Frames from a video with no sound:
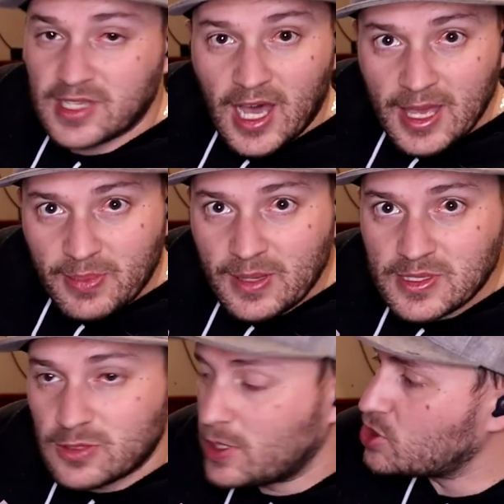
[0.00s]
high beam
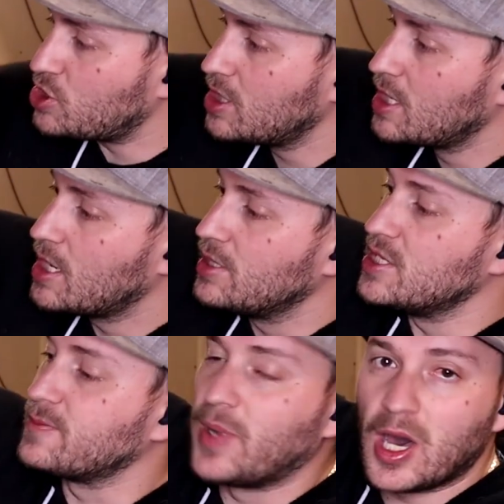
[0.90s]
switch,
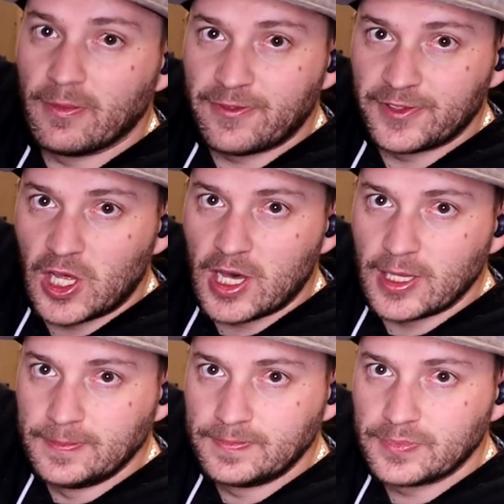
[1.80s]
this bottom
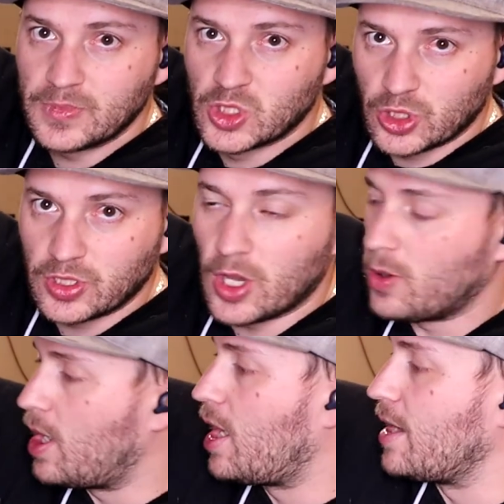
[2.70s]
flood should go
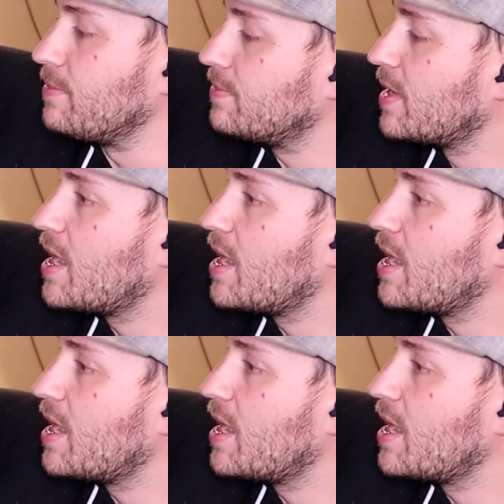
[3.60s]
on.